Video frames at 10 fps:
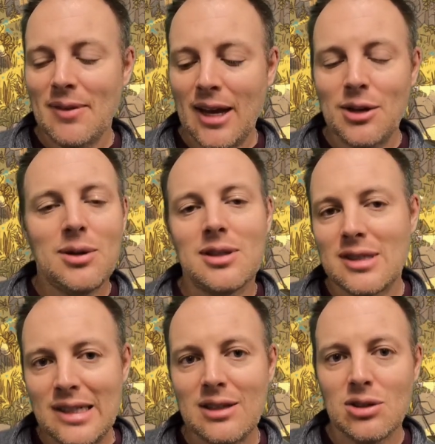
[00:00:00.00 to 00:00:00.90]
And you can
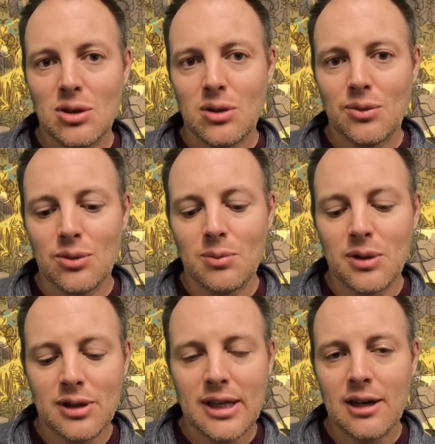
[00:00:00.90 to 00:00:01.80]
see the solo rule
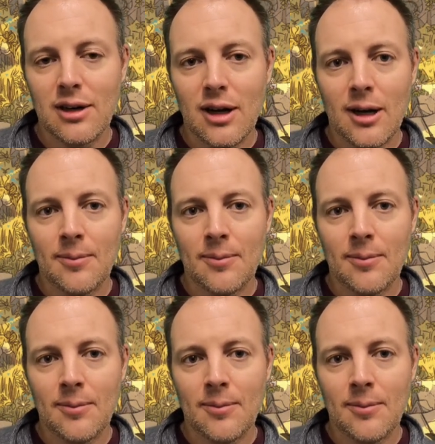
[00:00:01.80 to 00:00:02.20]
book there.